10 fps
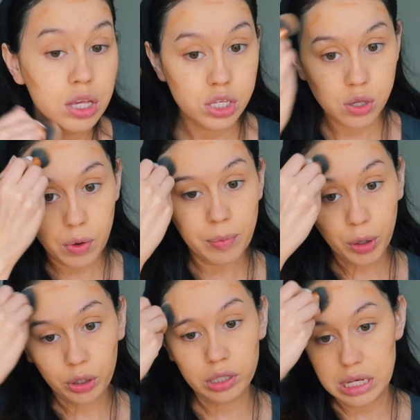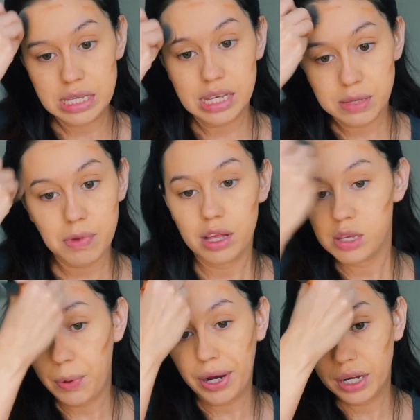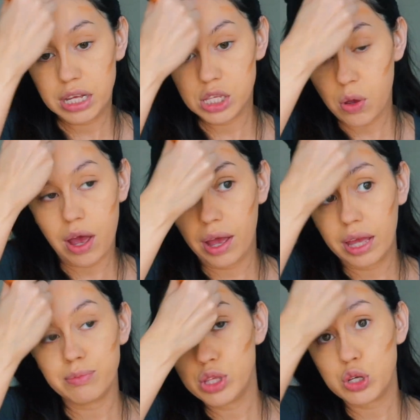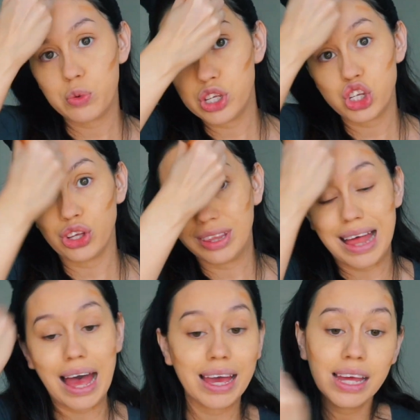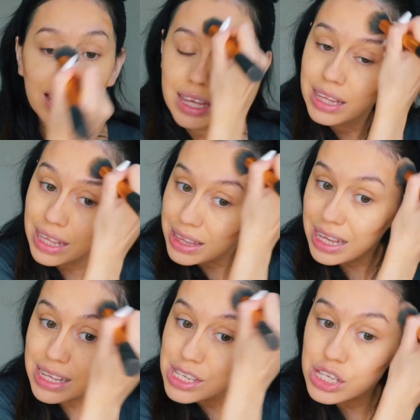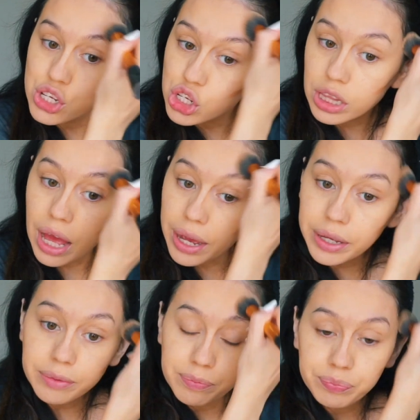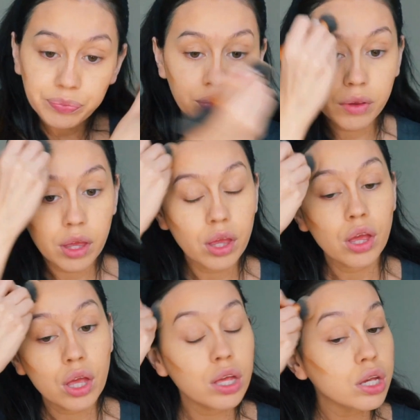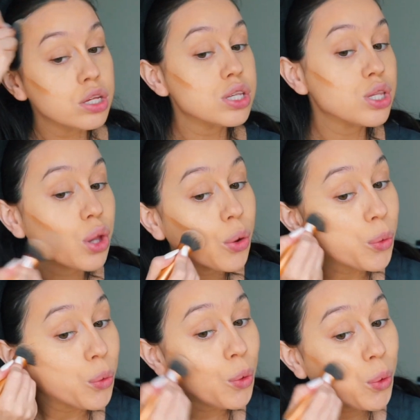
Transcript: So I'm currently 6 months pregnant, so I am due in July, like the end of July. So